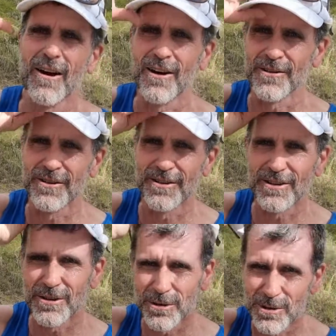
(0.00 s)
on
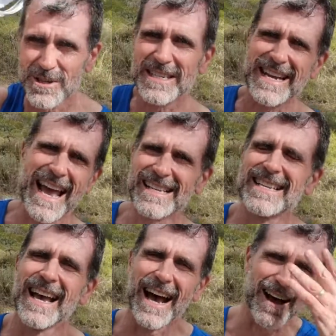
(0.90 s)
your
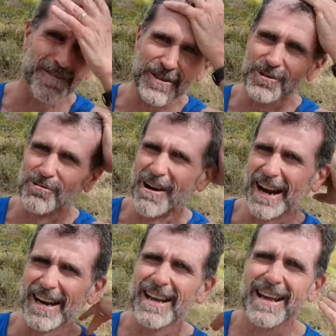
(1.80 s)
stats after your
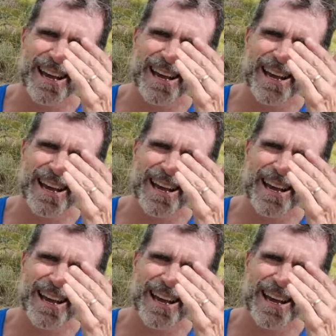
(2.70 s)
run?